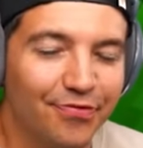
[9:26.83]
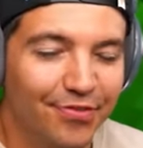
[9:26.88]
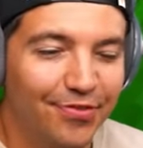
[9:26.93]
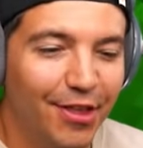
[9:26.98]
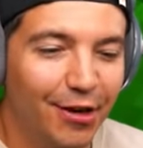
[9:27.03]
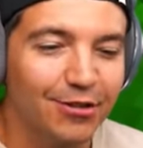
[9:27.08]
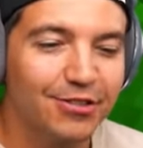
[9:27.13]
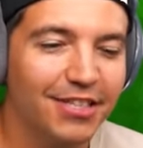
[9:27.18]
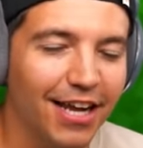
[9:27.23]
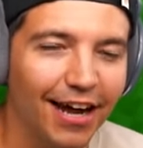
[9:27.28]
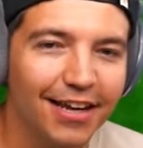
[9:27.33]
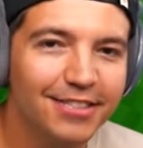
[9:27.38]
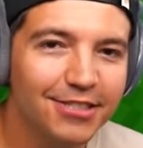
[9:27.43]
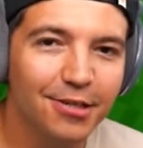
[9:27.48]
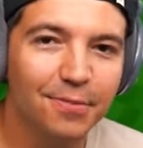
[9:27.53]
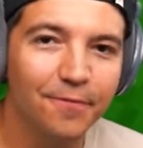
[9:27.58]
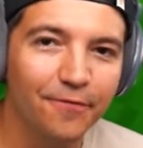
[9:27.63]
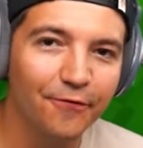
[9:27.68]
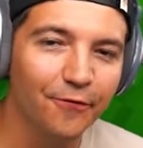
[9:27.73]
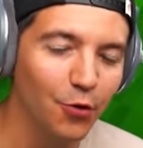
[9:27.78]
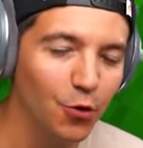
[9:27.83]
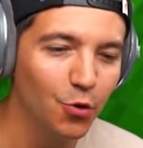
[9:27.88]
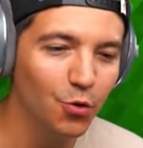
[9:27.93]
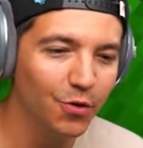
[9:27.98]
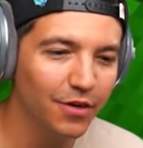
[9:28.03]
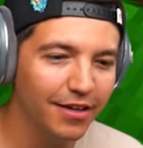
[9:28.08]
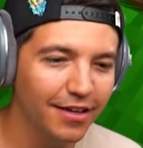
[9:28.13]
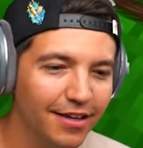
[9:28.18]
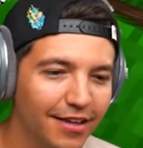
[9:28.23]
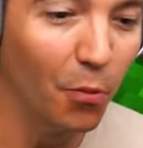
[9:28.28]
there's custom
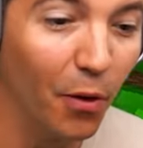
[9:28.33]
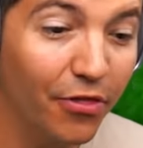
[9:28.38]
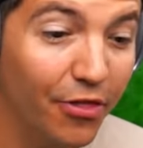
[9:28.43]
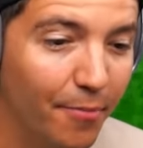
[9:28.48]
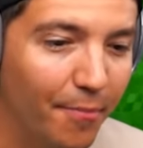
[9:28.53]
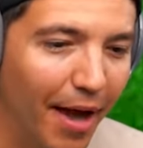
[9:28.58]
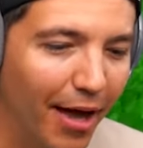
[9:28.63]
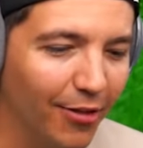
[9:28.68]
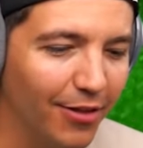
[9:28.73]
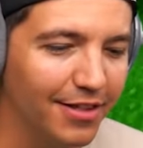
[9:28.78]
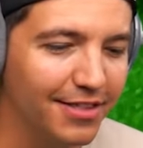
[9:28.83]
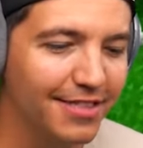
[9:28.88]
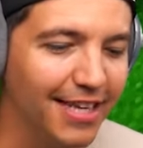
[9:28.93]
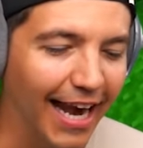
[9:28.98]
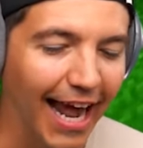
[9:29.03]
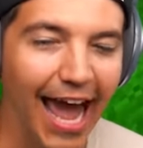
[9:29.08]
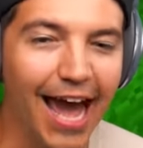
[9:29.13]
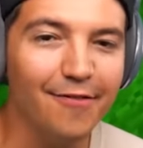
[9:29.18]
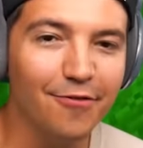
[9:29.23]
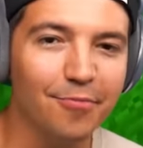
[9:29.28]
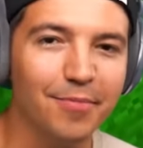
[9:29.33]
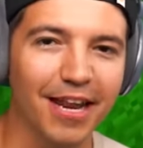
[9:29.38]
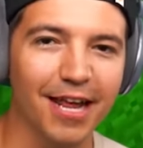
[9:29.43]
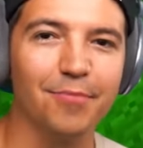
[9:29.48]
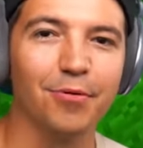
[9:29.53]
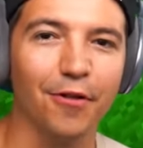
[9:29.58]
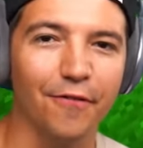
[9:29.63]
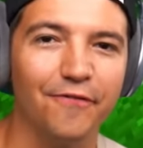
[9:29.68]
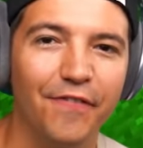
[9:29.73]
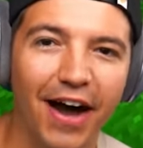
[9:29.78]
food with the melons, and I haven't been
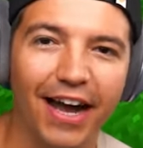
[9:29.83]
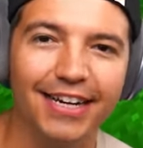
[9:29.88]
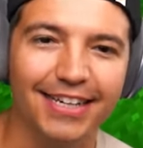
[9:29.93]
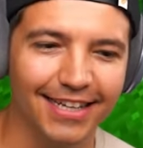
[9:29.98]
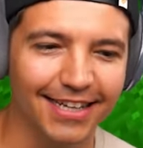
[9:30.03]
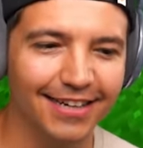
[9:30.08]
able to find